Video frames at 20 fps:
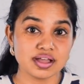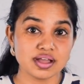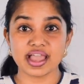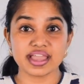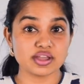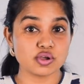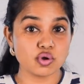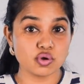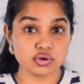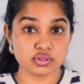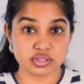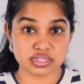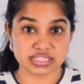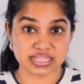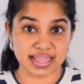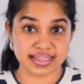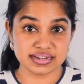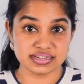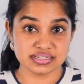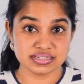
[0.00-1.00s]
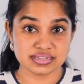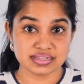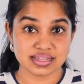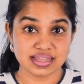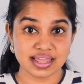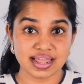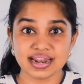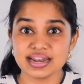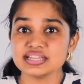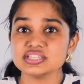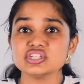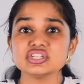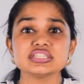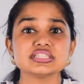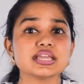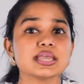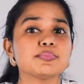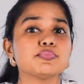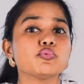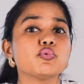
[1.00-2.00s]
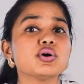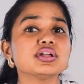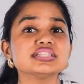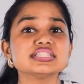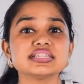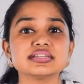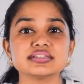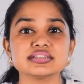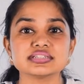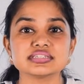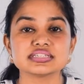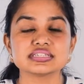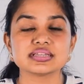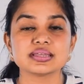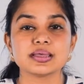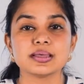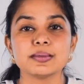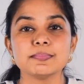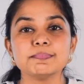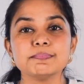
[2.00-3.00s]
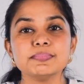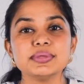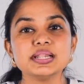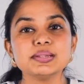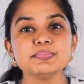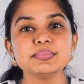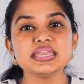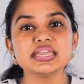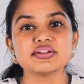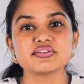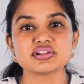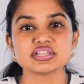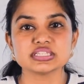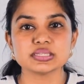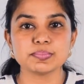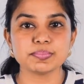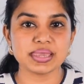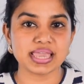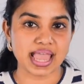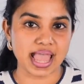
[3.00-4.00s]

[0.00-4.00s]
I go to the site and I just type one sentence. Build me a recipe